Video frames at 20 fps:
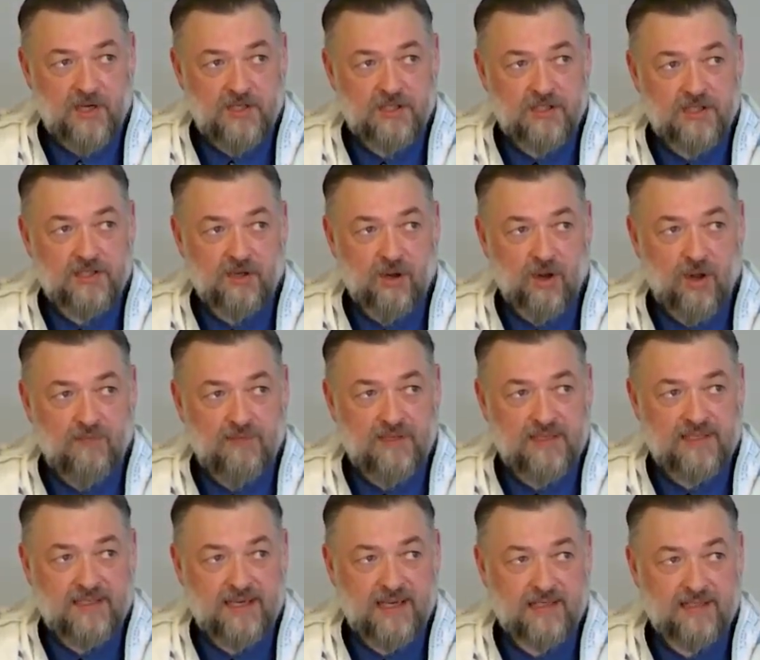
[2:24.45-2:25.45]
riches, all
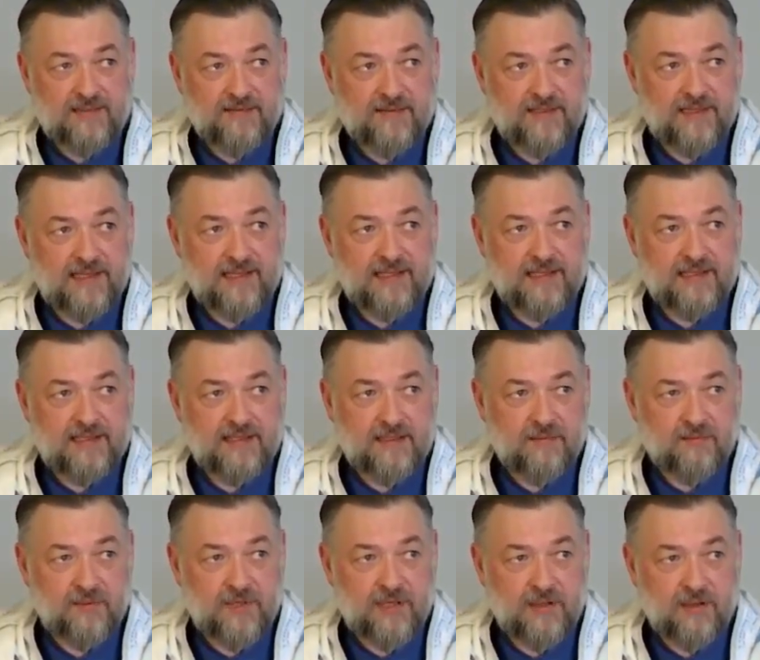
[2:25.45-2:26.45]
these kinds of things
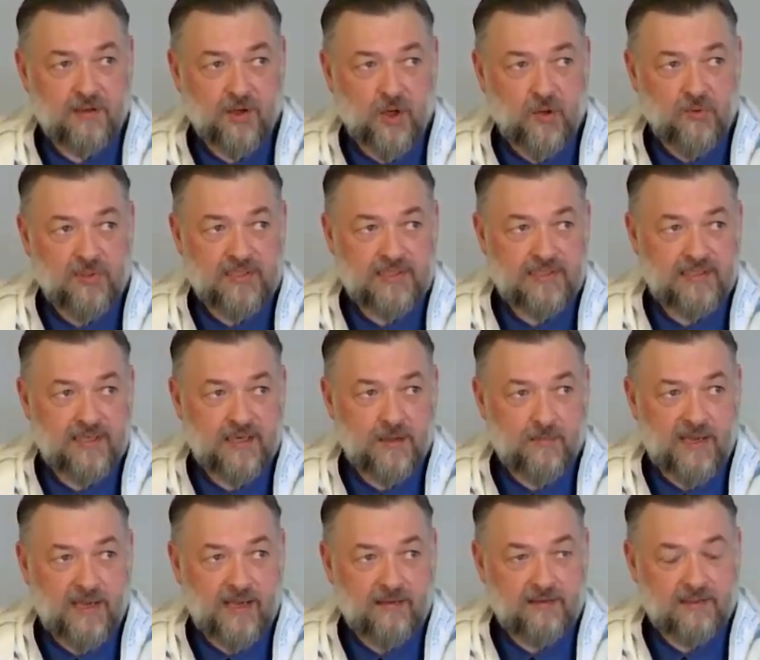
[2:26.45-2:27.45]
that we don't always think
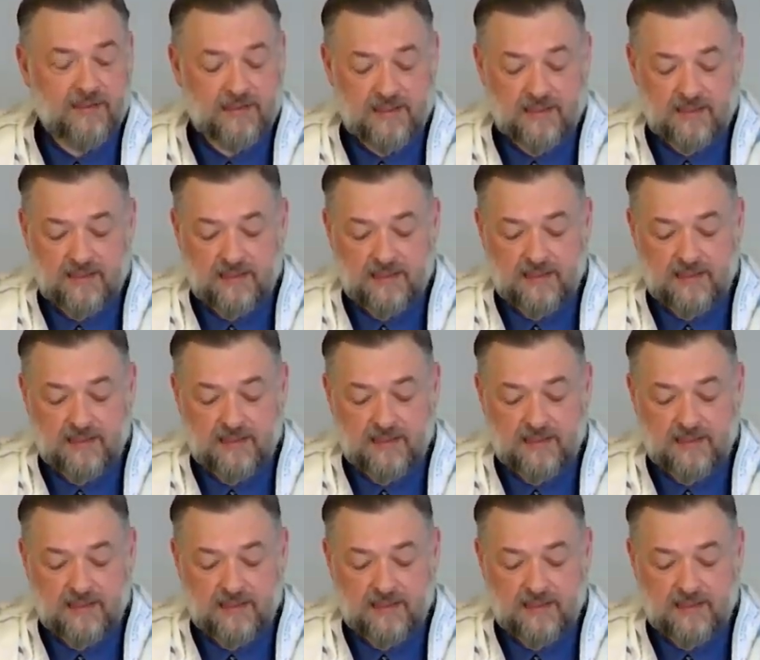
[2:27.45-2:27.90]
about,